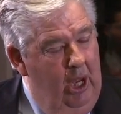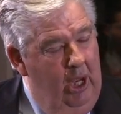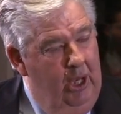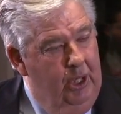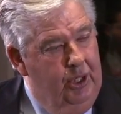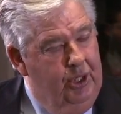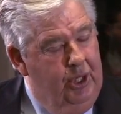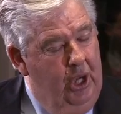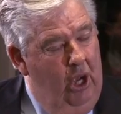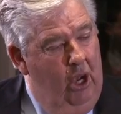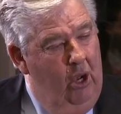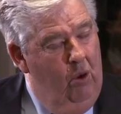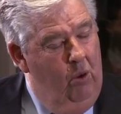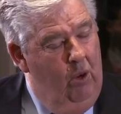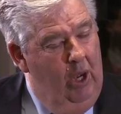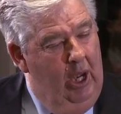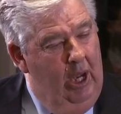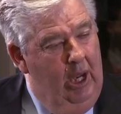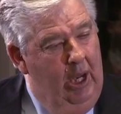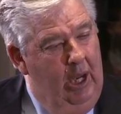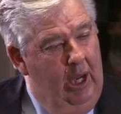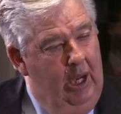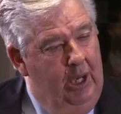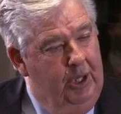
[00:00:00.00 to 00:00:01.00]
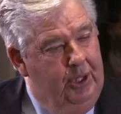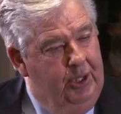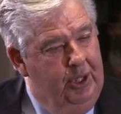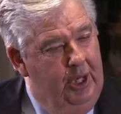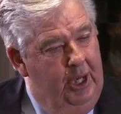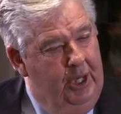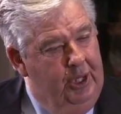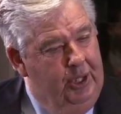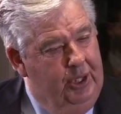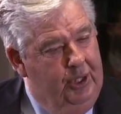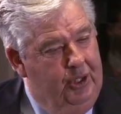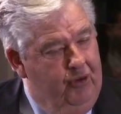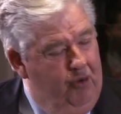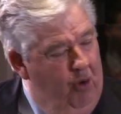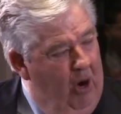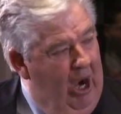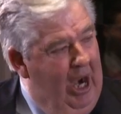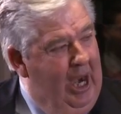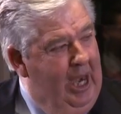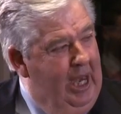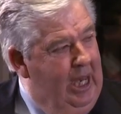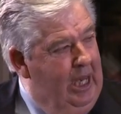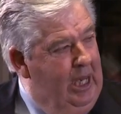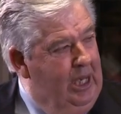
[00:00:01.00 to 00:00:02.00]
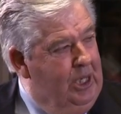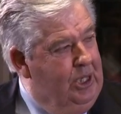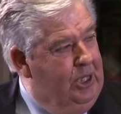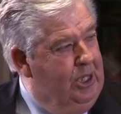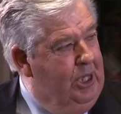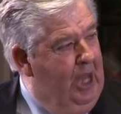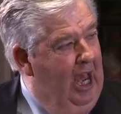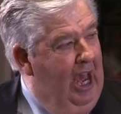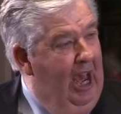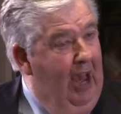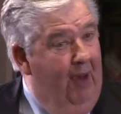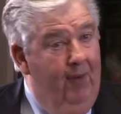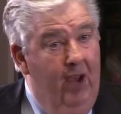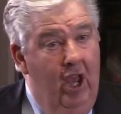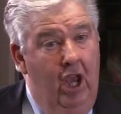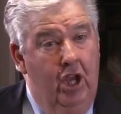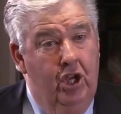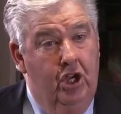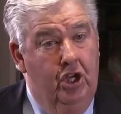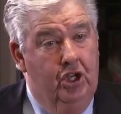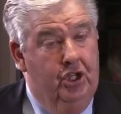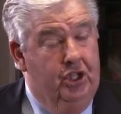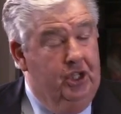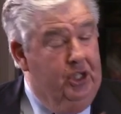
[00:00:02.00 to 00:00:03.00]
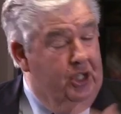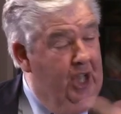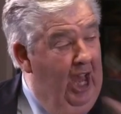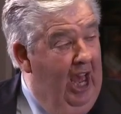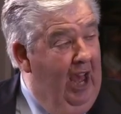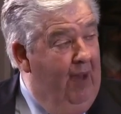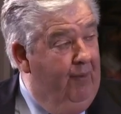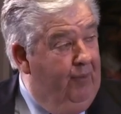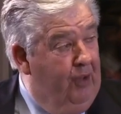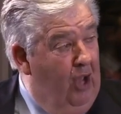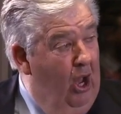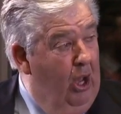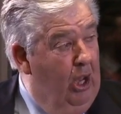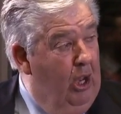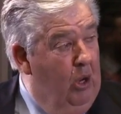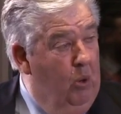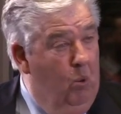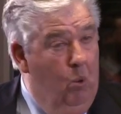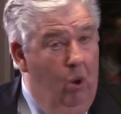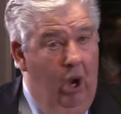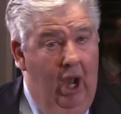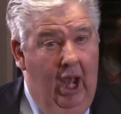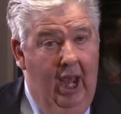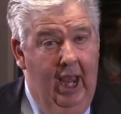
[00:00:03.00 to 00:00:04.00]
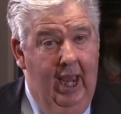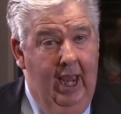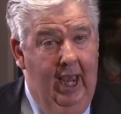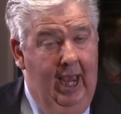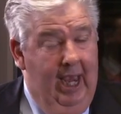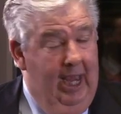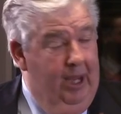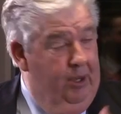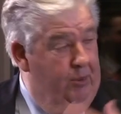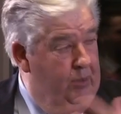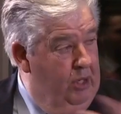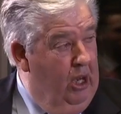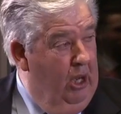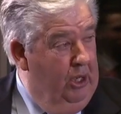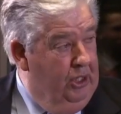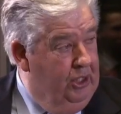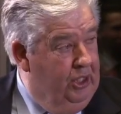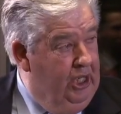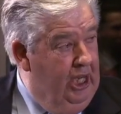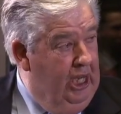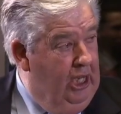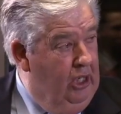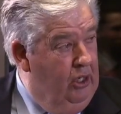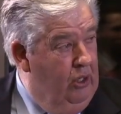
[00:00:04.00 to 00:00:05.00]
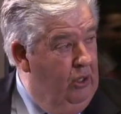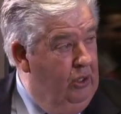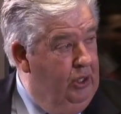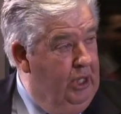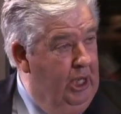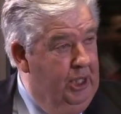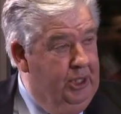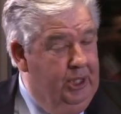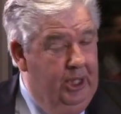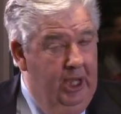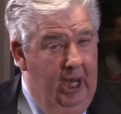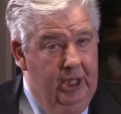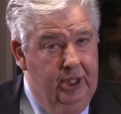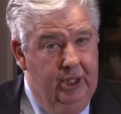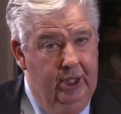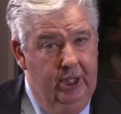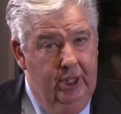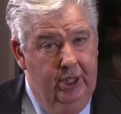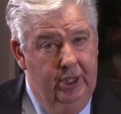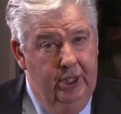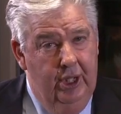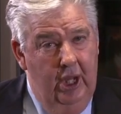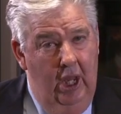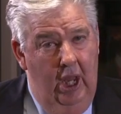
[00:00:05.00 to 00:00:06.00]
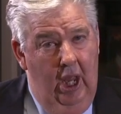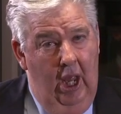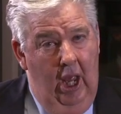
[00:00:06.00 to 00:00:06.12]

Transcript: So it's training your staff going away and seeing new destinations.